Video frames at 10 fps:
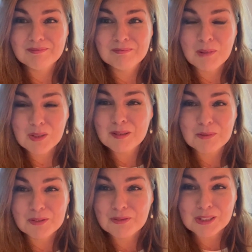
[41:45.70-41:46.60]

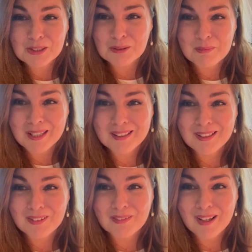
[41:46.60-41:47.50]
multiple fishermen
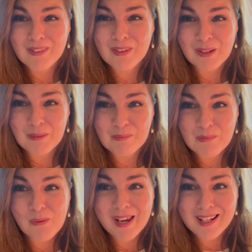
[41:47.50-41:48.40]
around them
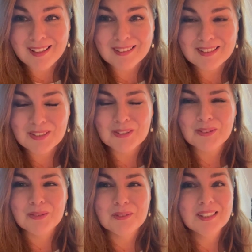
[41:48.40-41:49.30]
waiting
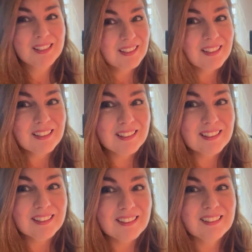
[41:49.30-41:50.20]
to
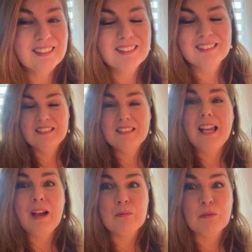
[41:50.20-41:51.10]

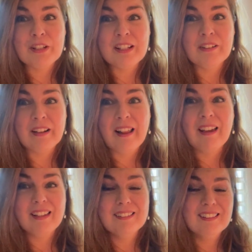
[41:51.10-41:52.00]
have them for dinner
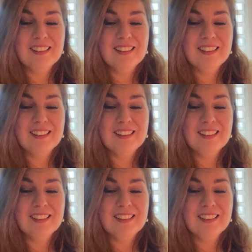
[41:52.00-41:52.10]
tonight.